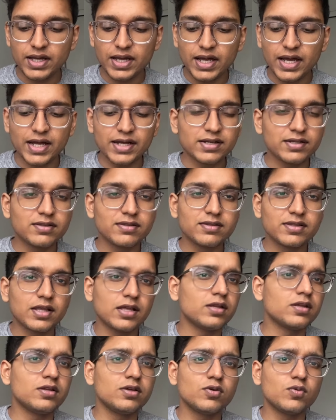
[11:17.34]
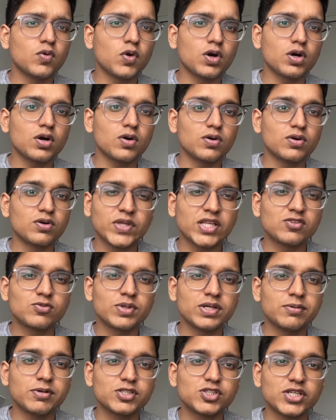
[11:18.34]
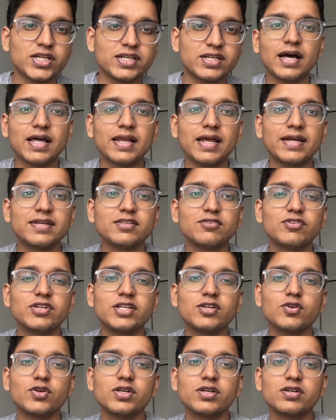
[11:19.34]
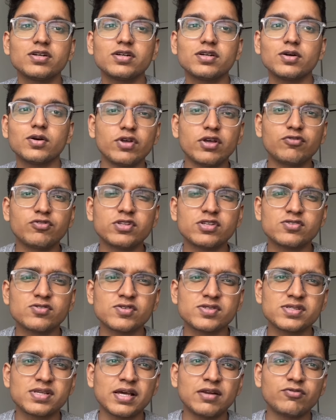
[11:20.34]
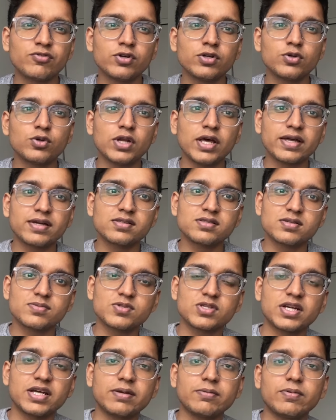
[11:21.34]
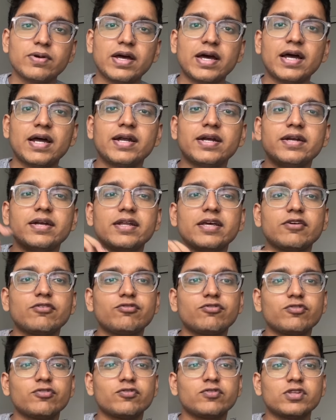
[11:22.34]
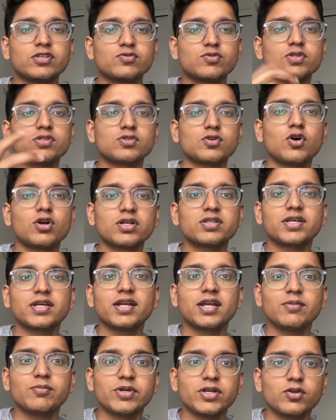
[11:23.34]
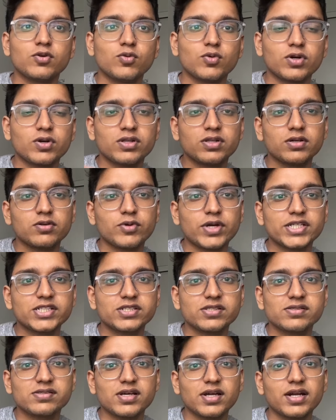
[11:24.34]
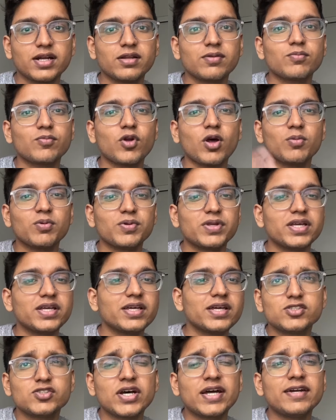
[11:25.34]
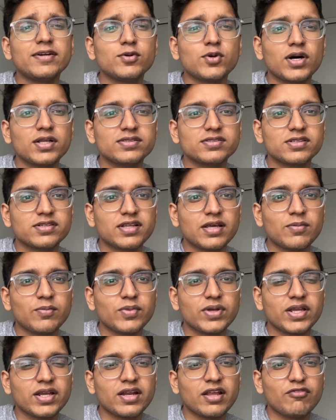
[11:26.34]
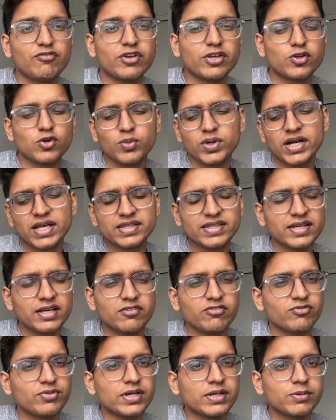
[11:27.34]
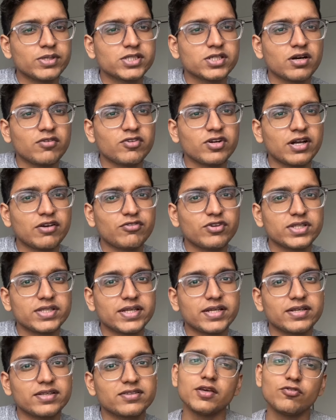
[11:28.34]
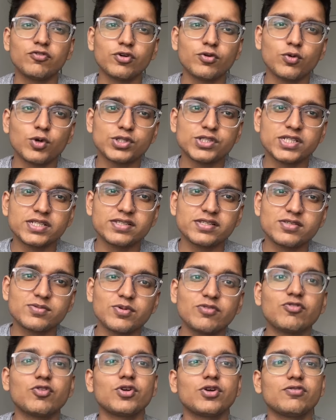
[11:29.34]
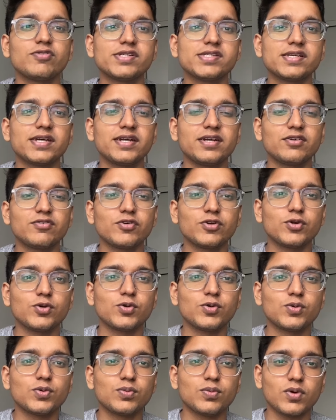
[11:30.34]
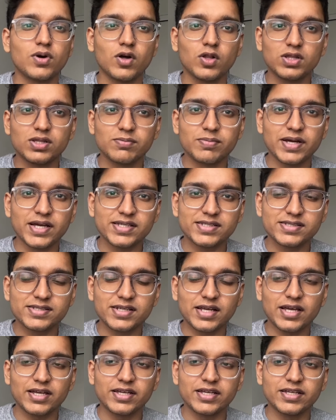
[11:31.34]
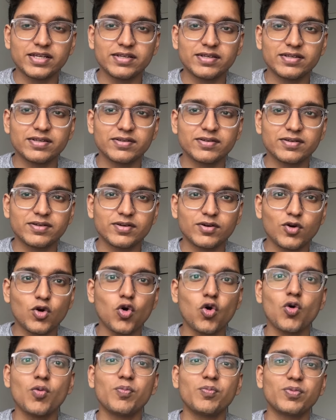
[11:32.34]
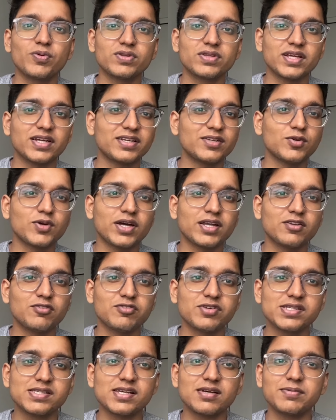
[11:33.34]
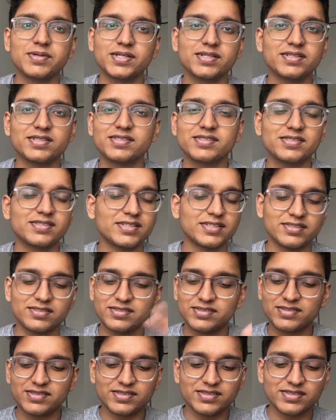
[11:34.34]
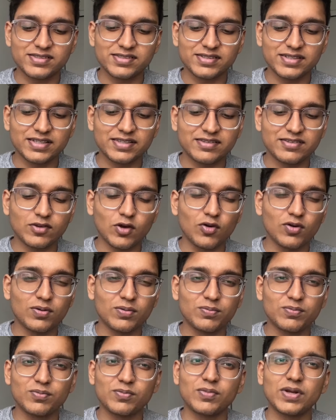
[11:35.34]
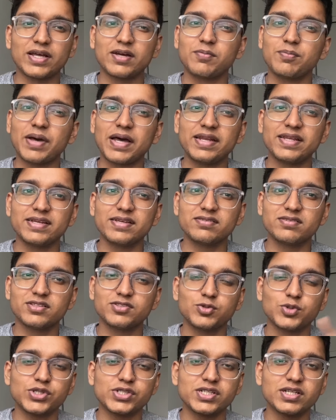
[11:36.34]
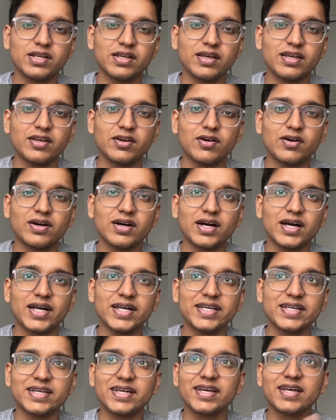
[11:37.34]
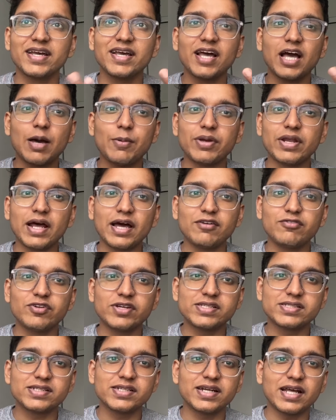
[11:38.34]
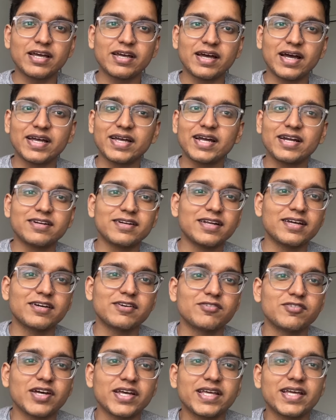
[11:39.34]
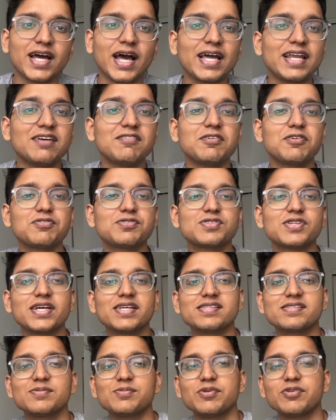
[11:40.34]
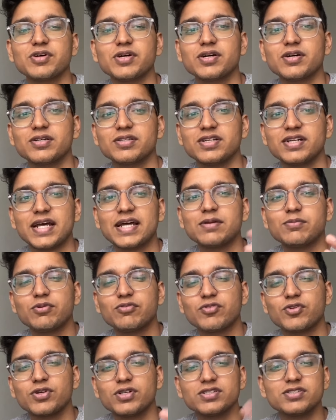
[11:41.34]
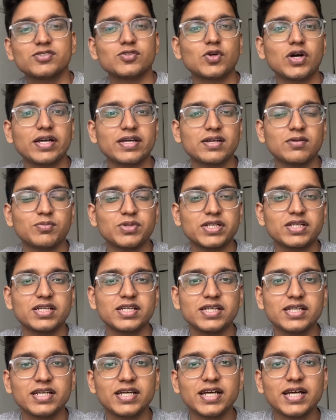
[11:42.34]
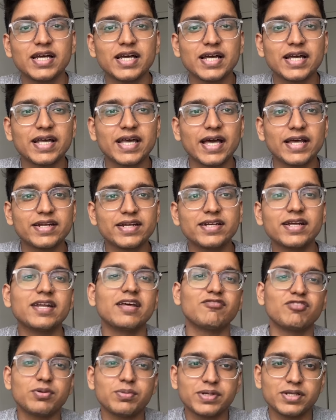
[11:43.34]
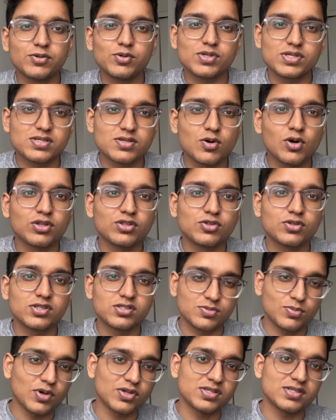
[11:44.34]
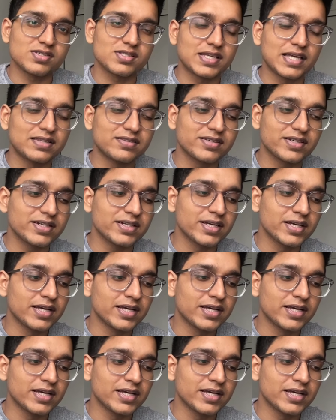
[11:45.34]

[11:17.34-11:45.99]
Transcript: and then you walk out. That's pretty much it. I'll end the video here. If this was helpful, do like and subscribe, and if this was not, then let me know what the questions are, and I'll probably try to answer them in an FAQ. But I think I've pretty much covered everything. If you're watching this before your visa interview, all the best. I hope that you get your visa, because it's like a panicky situation. I mean, I faced it. I had like a very high level of stress the night before, so I completely get it, and everybody who has gone through this process gets it.